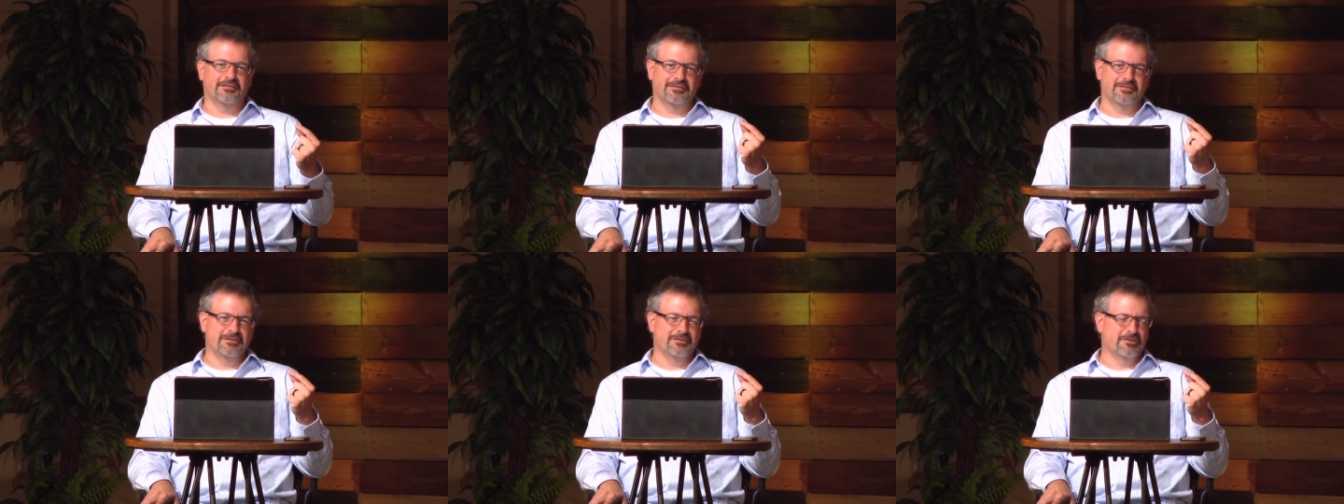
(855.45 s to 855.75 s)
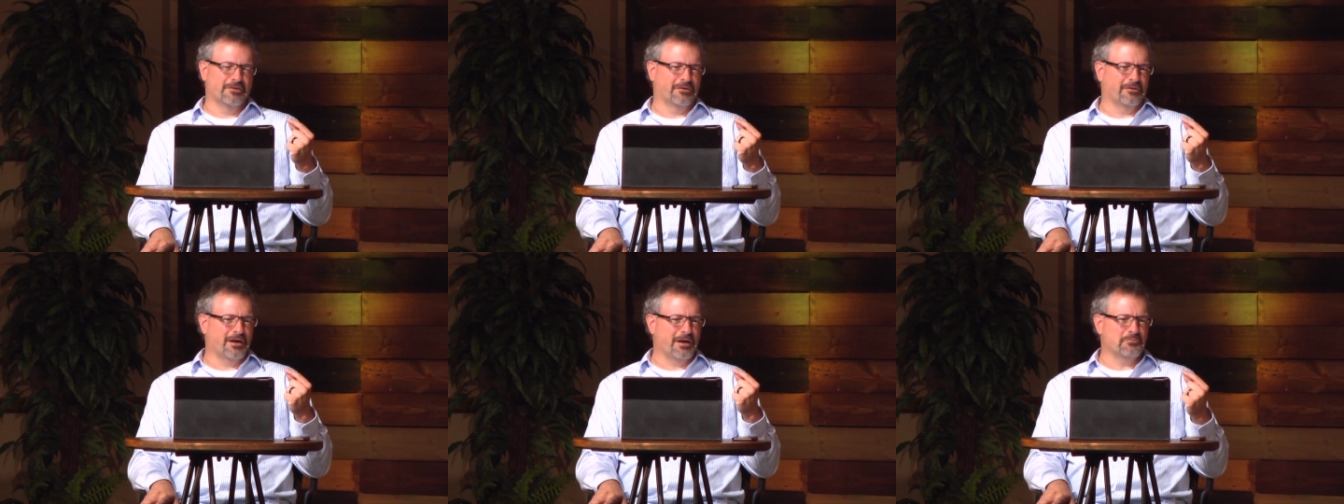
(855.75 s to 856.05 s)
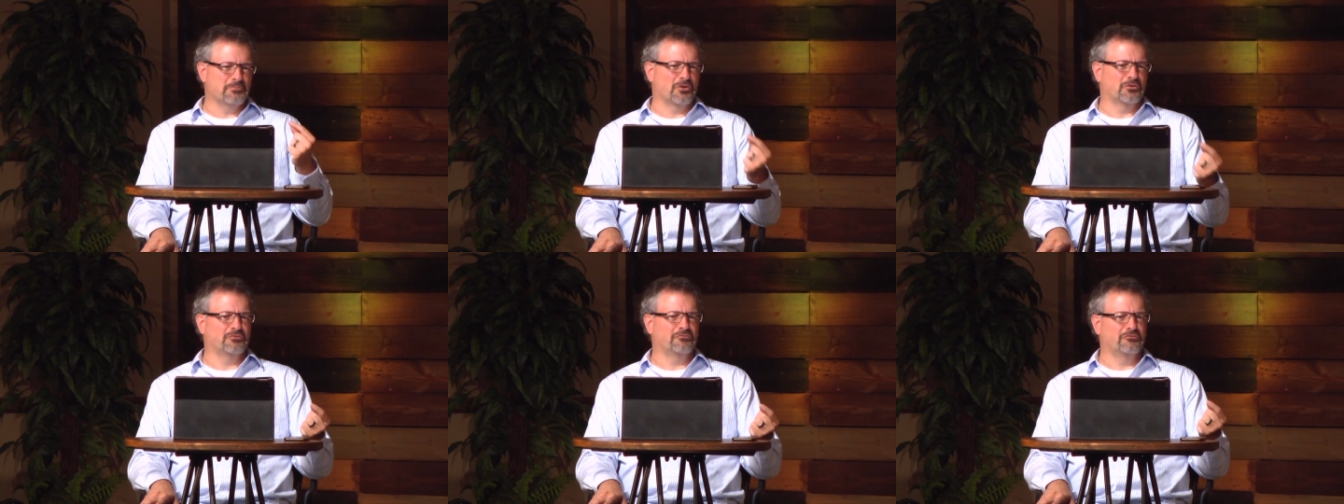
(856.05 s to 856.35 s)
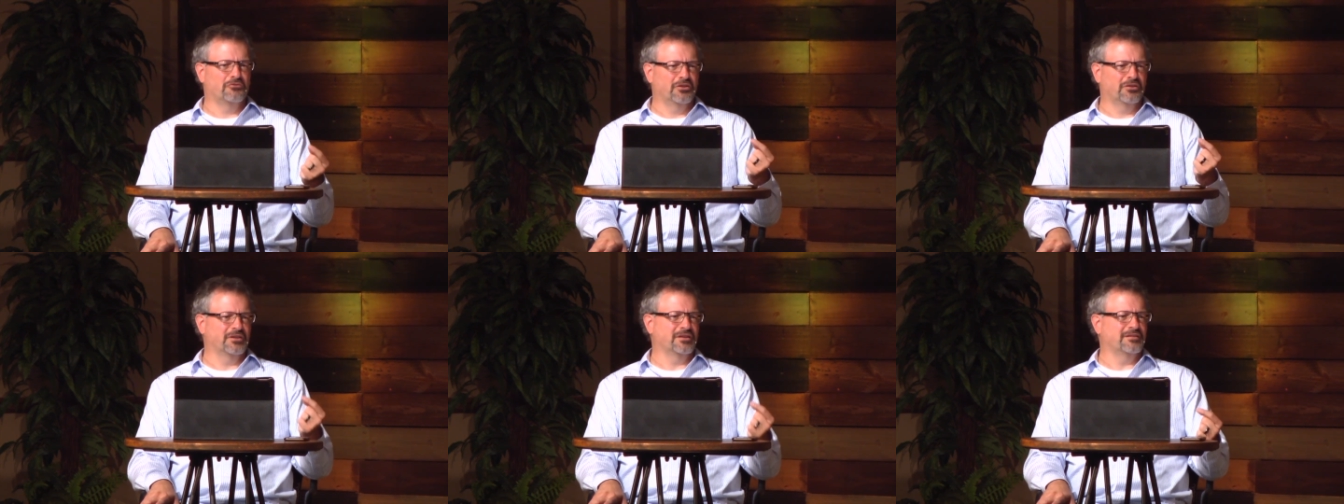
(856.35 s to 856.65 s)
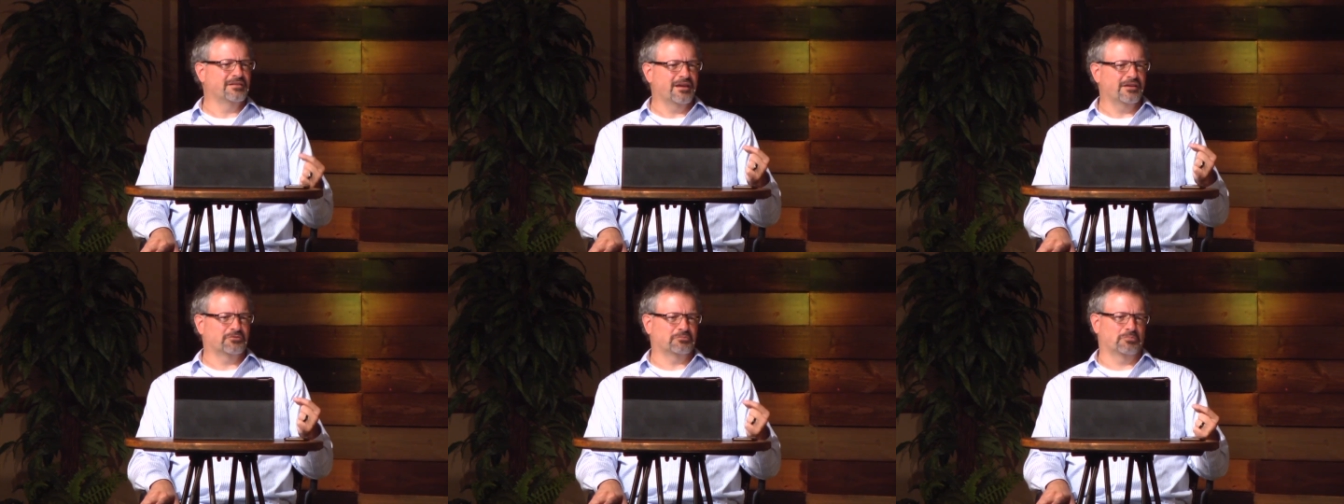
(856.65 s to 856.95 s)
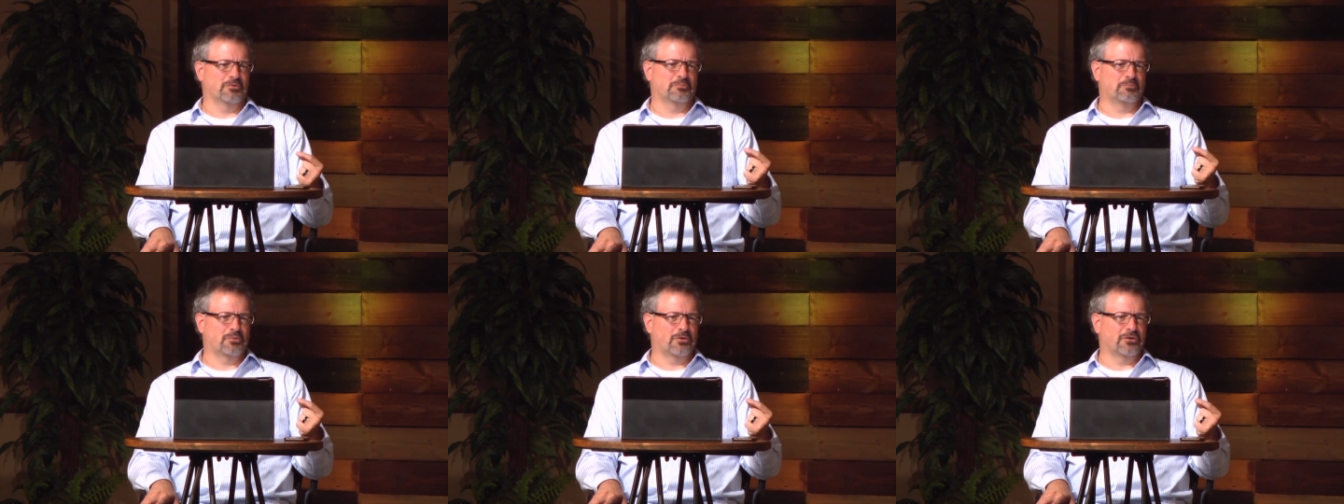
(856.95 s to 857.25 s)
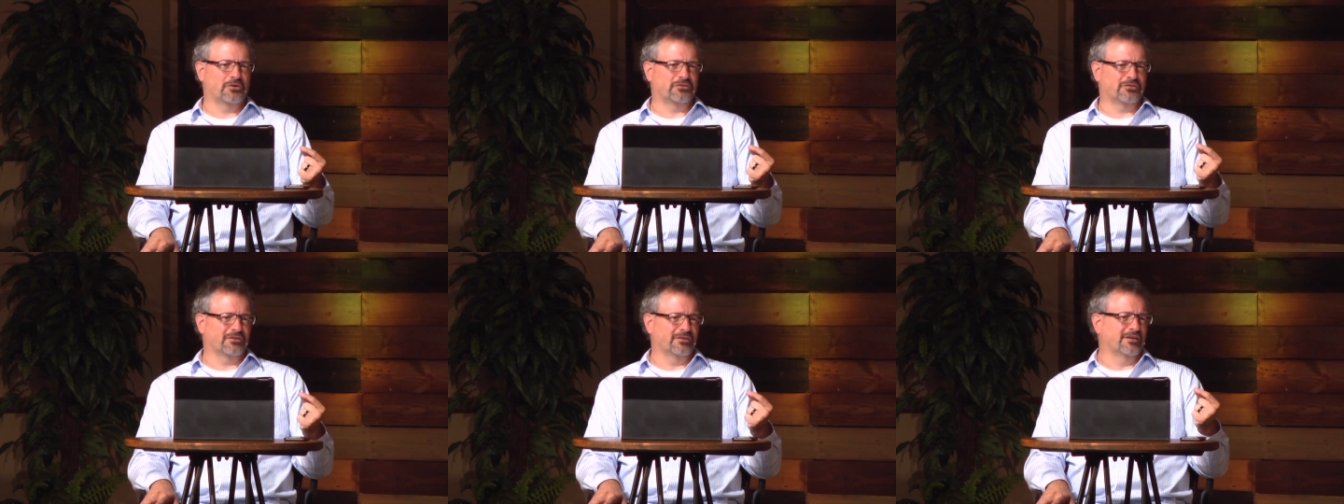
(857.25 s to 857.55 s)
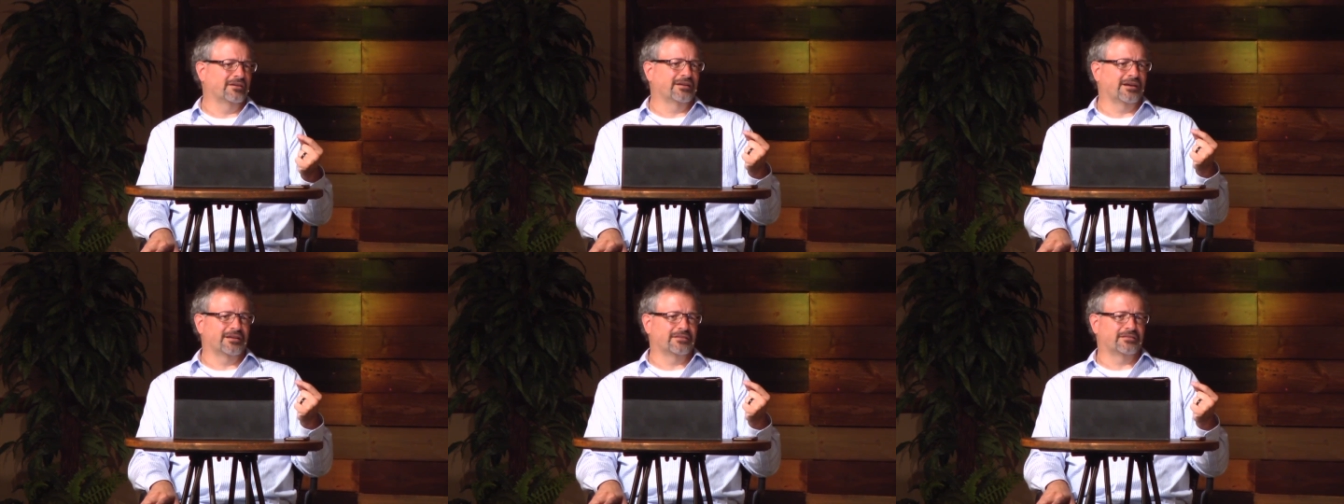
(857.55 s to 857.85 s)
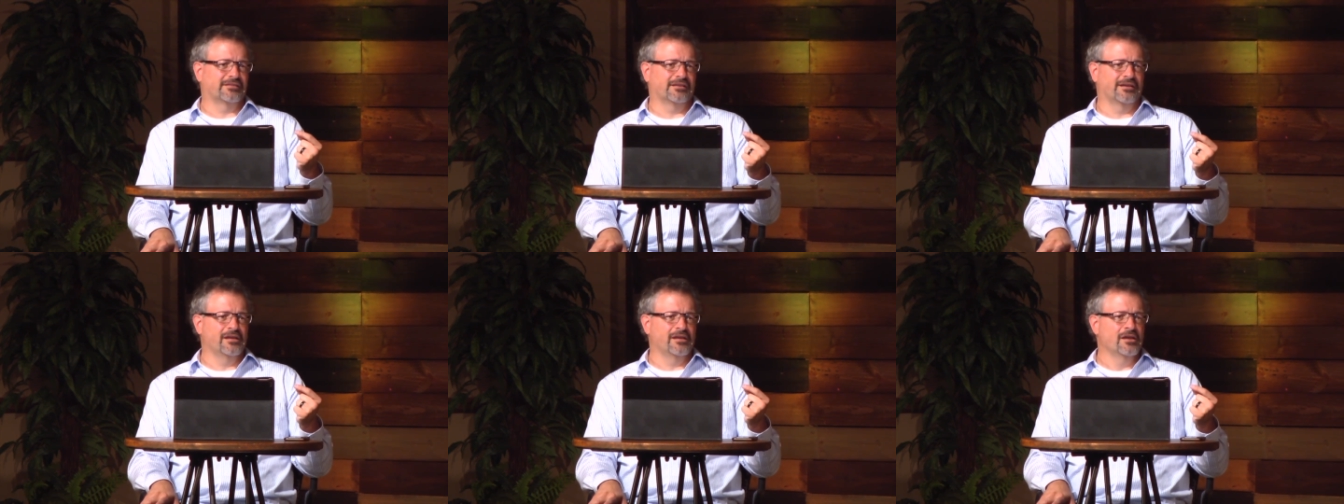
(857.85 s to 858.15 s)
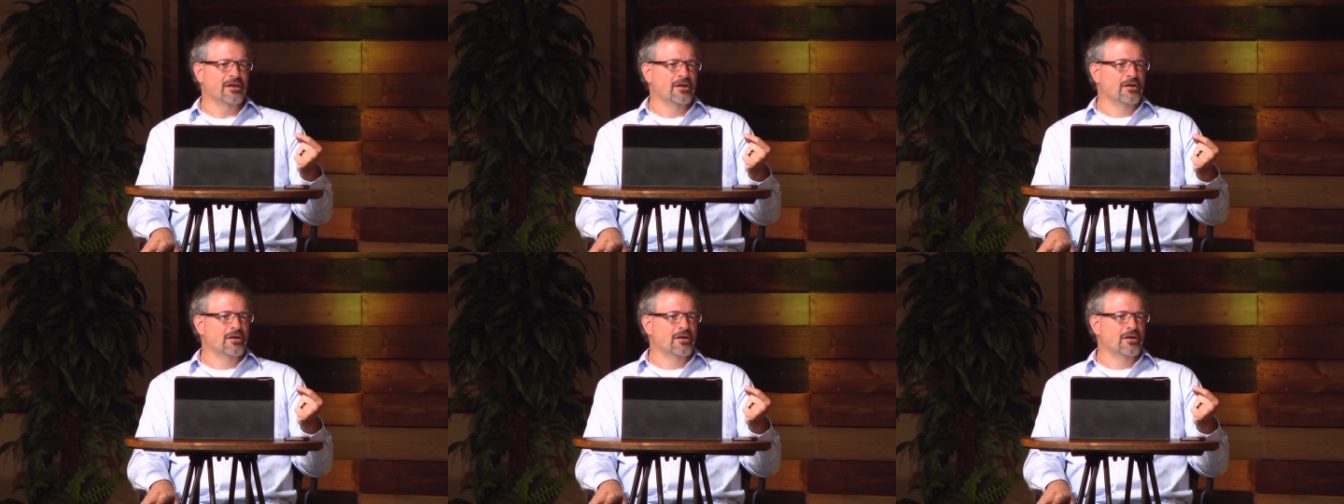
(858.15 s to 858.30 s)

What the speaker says: you know, I'm a really desperate person and I say,